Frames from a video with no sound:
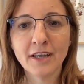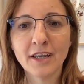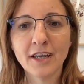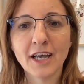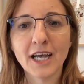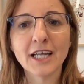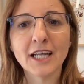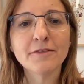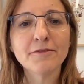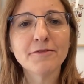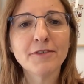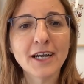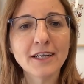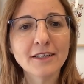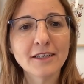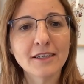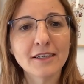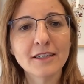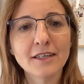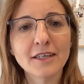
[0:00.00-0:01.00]
And
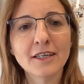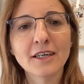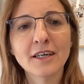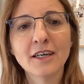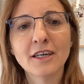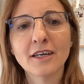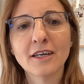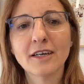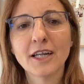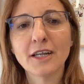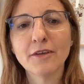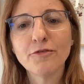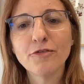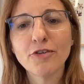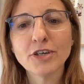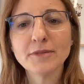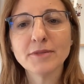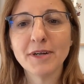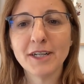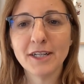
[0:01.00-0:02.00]
finally,
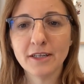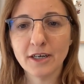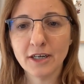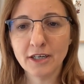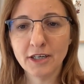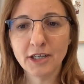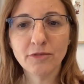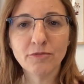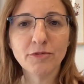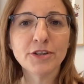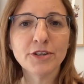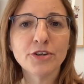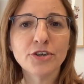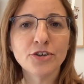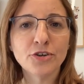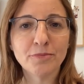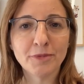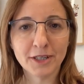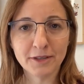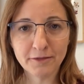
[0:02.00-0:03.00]
reinforcement learning with
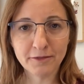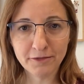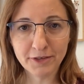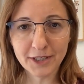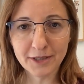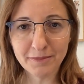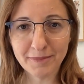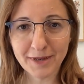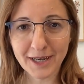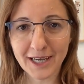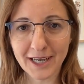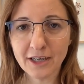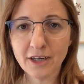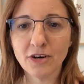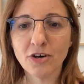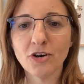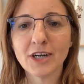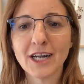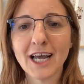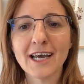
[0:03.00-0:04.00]
human feedback,
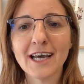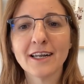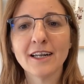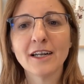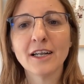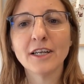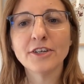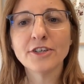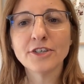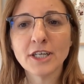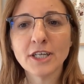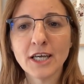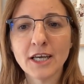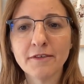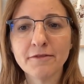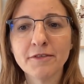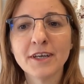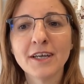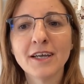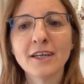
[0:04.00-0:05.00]
or
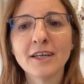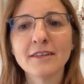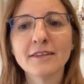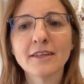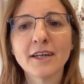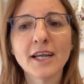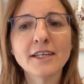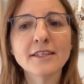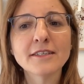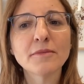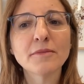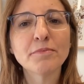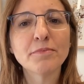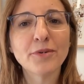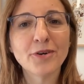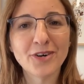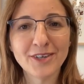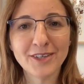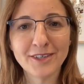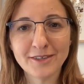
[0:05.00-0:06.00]
RLHF, trains a
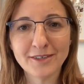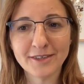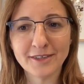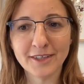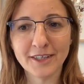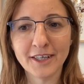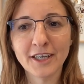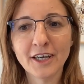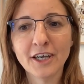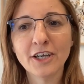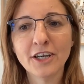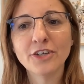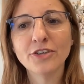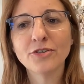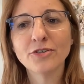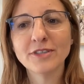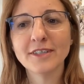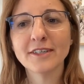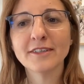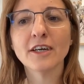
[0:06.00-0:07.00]
policy
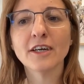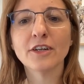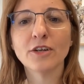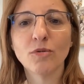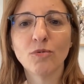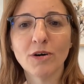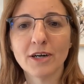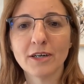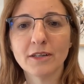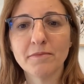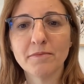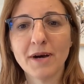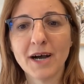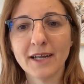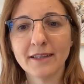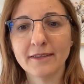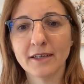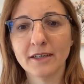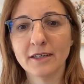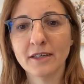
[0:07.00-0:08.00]
using the reward
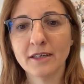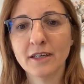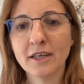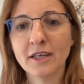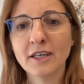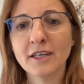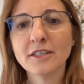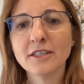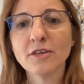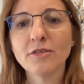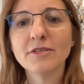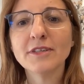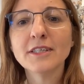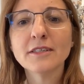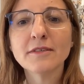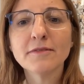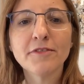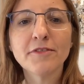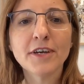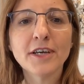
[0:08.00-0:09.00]
model. So
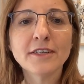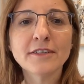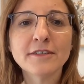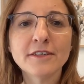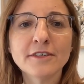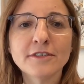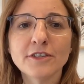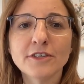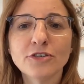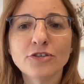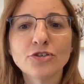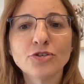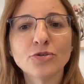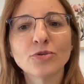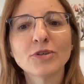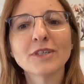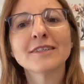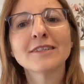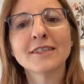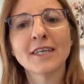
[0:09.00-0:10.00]
these phases
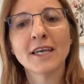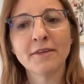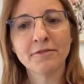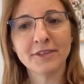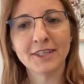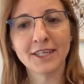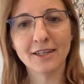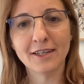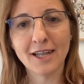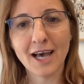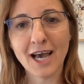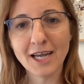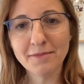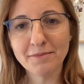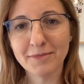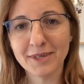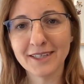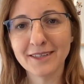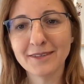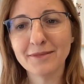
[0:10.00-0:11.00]
ensure safety
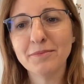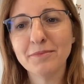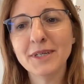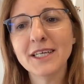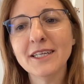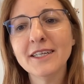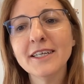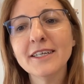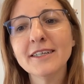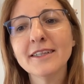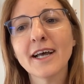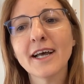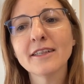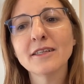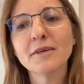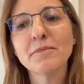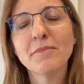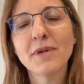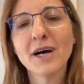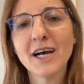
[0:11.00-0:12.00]
alignment, meaning that
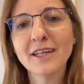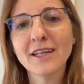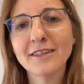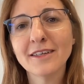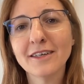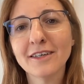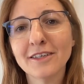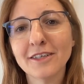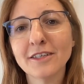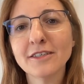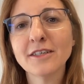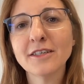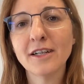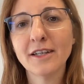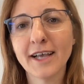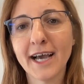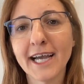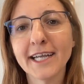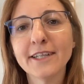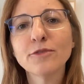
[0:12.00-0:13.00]
the model is
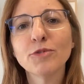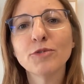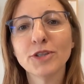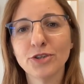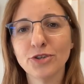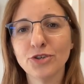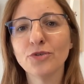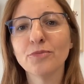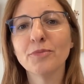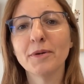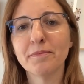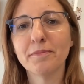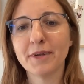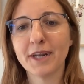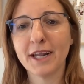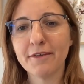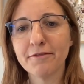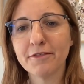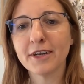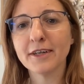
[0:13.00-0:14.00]
aligned with human
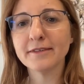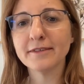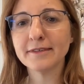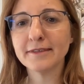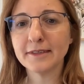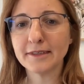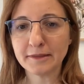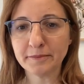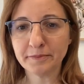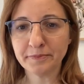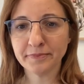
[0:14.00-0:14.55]
preferences.